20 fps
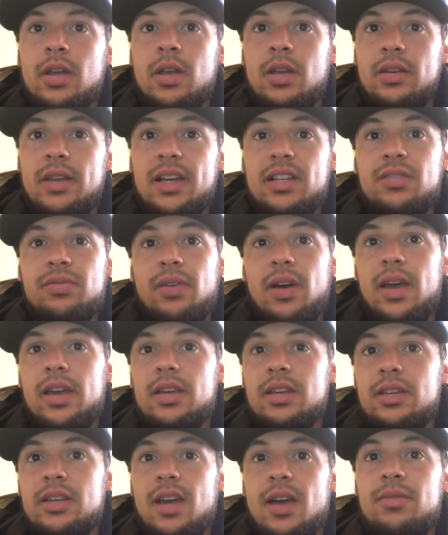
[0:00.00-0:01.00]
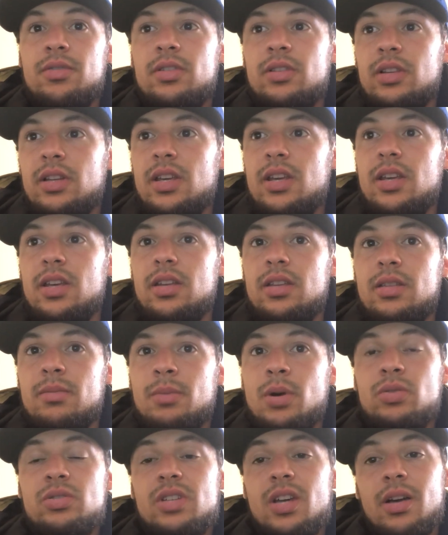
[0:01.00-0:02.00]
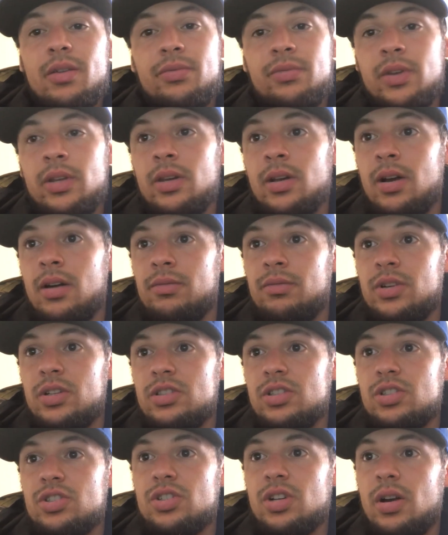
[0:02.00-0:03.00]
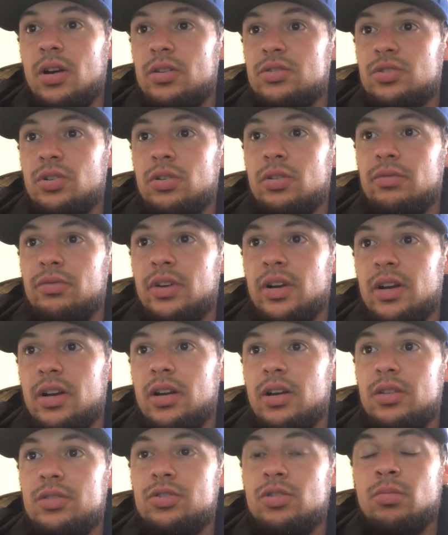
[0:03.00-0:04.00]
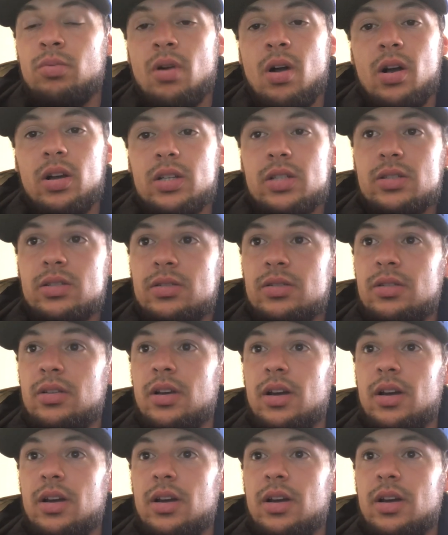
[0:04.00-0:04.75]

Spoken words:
Next fight, Kevin Lee, the Motown Phenom, versus Charles Oliveira, du Bronx.